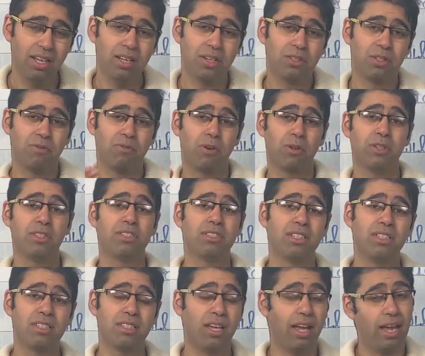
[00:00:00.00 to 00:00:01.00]
So for
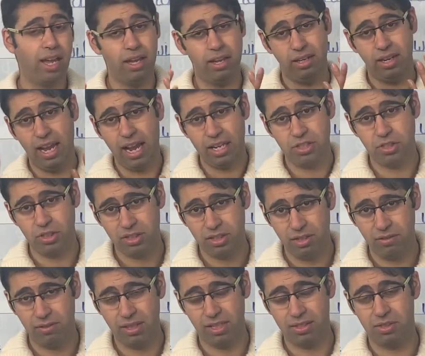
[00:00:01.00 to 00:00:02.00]
instance, an
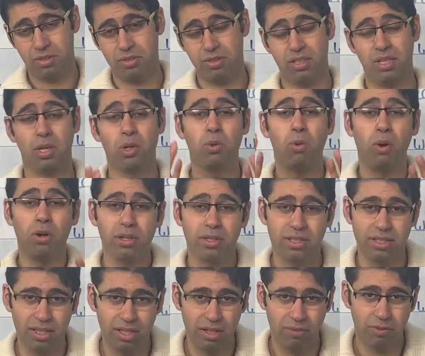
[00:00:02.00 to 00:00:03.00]
adjective, that's to say a
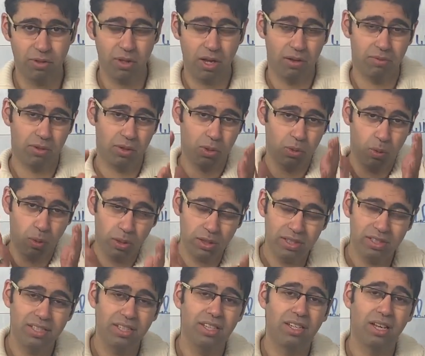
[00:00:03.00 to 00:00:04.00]
quality. If you have a
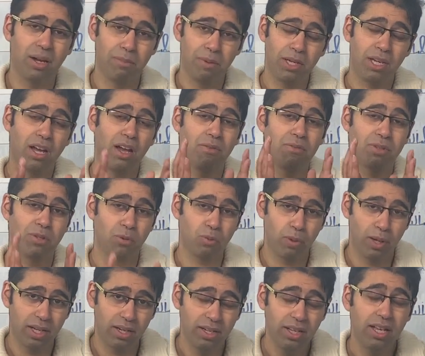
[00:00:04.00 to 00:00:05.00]
quality coming after
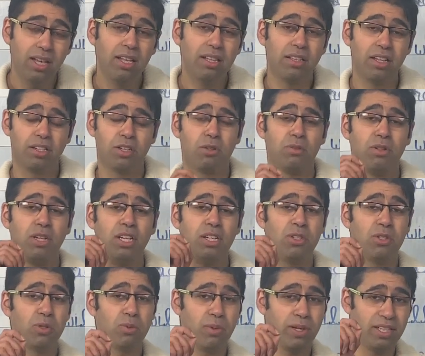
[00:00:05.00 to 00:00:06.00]
will, then you need
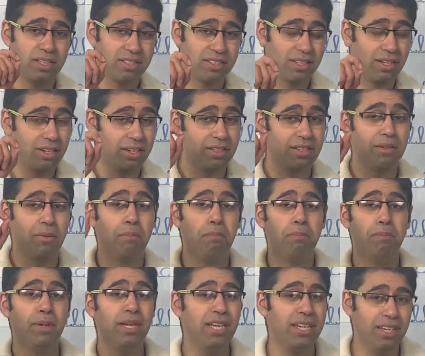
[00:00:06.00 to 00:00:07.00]
to insert
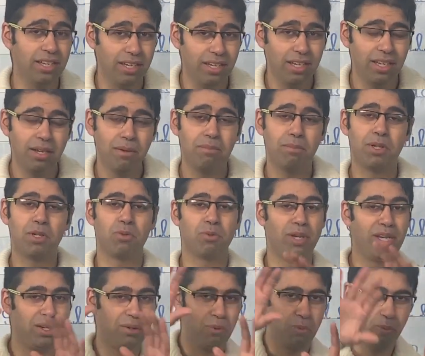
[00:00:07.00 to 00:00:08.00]
be
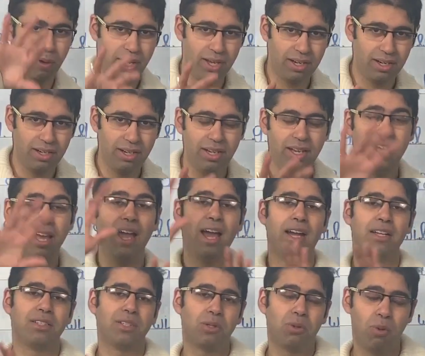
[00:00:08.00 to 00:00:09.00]
between will
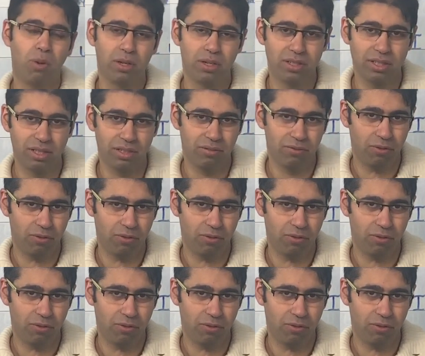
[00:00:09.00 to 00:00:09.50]
and the quality.